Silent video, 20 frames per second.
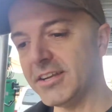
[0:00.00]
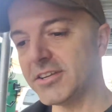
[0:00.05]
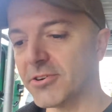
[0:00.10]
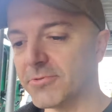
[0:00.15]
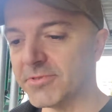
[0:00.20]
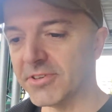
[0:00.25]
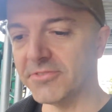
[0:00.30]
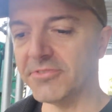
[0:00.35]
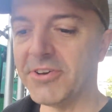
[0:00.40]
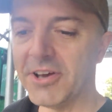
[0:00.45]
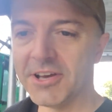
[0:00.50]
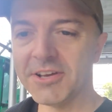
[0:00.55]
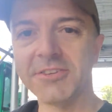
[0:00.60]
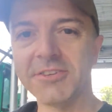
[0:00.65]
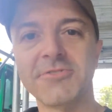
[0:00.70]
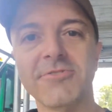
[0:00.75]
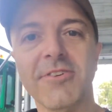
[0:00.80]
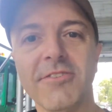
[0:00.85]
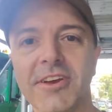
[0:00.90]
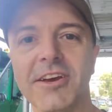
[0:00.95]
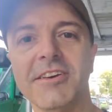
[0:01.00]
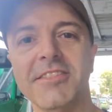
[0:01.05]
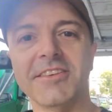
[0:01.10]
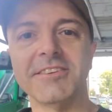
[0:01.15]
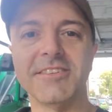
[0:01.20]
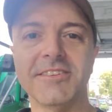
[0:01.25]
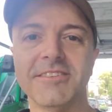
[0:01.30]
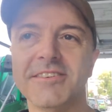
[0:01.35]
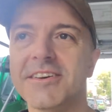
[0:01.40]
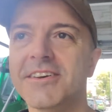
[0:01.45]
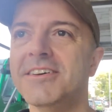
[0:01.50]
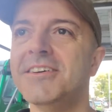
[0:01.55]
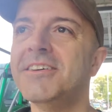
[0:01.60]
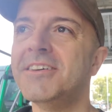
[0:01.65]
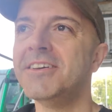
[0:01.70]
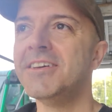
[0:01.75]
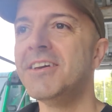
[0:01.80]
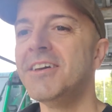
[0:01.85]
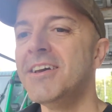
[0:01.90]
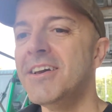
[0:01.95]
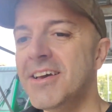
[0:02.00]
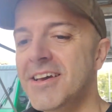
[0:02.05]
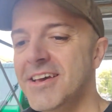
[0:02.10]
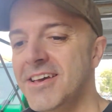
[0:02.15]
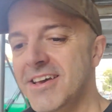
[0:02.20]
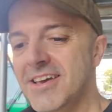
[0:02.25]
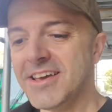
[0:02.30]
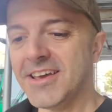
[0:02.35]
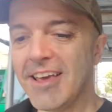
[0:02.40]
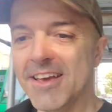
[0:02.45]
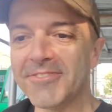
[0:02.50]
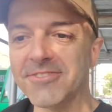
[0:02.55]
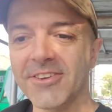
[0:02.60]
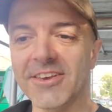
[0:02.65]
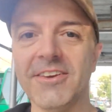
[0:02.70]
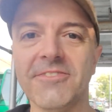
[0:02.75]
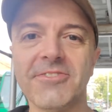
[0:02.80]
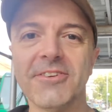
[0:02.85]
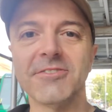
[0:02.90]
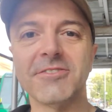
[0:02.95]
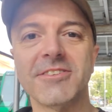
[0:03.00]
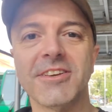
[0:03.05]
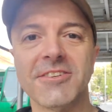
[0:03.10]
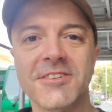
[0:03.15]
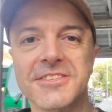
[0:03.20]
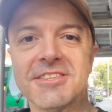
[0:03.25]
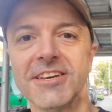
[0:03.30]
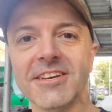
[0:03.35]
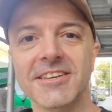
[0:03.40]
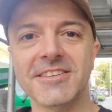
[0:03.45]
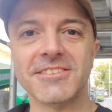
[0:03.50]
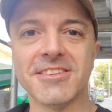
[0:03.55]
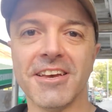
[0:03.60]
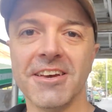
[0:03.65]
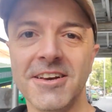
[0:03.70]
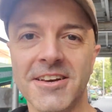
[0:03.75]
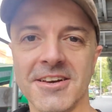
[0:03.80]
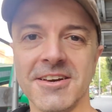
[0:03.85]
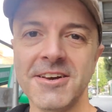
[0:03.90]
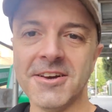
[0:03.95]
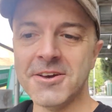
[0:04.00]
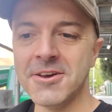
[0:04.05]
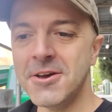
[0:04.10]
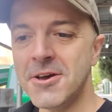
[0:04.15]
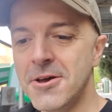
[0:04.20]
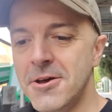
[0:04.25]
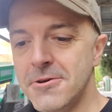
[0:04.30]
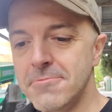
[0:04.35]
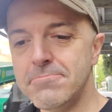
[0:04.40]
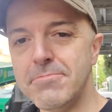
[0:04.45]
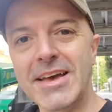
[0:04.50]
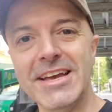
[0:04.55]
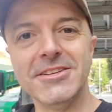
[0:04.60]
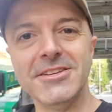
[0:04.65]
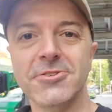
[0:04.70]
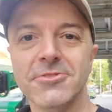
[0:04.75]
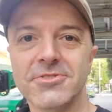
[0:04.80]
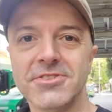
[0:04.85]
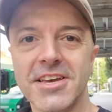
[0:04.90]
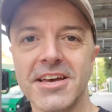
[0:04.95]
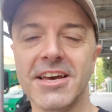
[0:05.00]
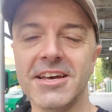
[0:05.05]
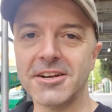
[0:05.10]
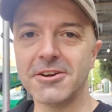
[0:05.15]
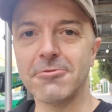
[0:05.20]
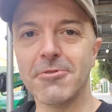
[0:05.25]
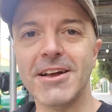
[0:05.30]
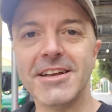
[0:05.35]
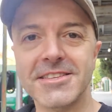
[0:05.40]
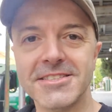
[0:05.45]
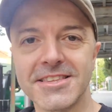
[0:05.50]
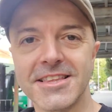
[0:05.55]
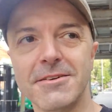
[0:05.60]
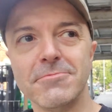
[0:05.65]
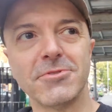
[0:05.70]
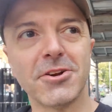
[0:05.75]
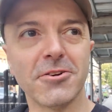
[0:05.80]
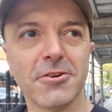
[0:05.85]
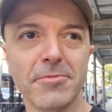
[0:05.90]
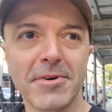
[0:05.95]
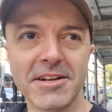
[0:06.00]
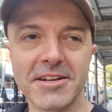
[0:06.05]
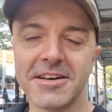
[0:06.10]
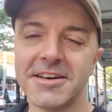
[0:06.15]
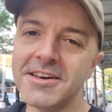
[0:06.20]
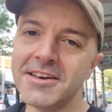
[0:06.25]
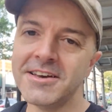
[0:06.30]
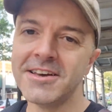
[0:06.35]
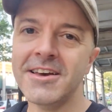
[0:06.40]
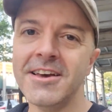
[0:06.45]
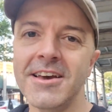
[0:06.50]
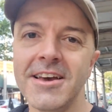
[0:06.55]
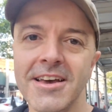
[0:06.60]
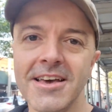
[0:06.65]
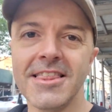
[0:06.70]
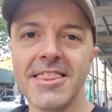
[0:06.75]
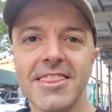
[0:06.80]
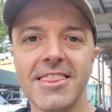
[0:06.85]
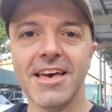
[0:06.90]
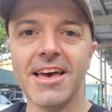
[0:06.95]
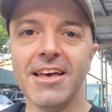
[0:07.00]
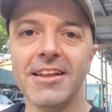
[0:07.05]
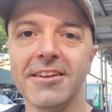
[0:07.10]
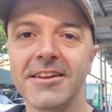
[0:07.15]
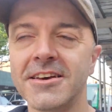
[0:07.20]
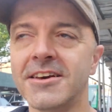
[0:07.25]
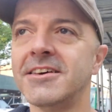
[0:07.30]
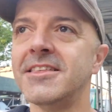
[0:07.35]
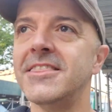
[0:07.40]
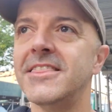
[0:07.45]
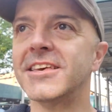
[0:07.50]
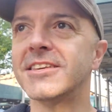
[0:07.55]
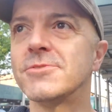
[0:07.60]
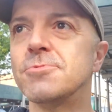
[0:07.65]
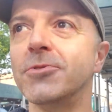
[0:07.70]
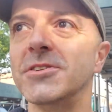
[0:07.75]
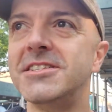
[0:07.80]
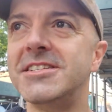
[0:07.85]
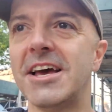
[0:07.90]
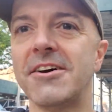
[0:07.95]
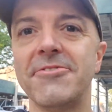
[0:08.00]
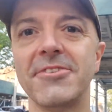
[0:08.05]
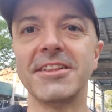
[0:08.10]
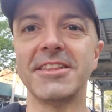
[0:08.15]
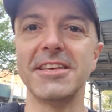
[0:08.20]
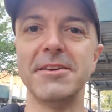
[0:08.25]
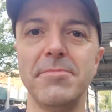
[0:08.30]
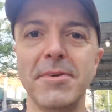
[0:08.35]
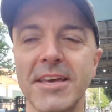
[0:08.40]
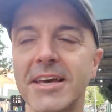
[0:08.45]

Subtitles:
terms of trivia, this is, if there's such a thing as majors and a Grand Slam tournament, then this would definitely be